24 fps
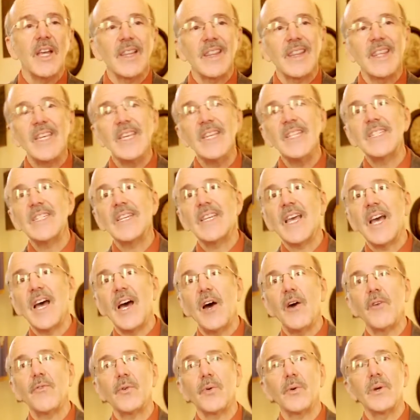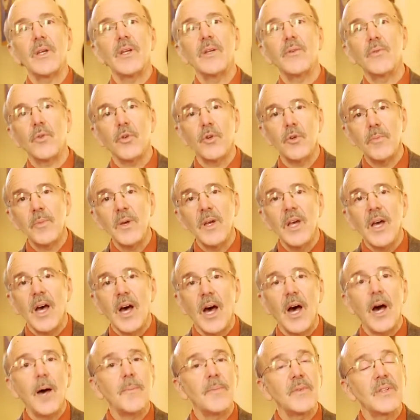leads a cavalry group
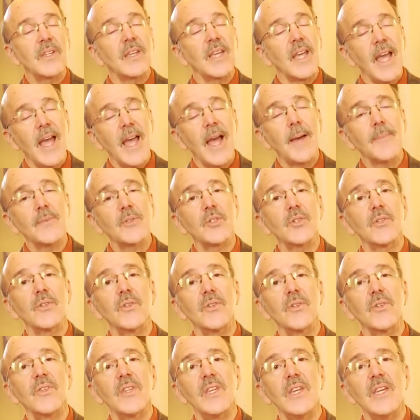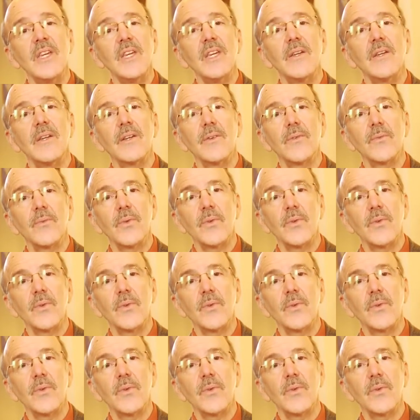up to capture the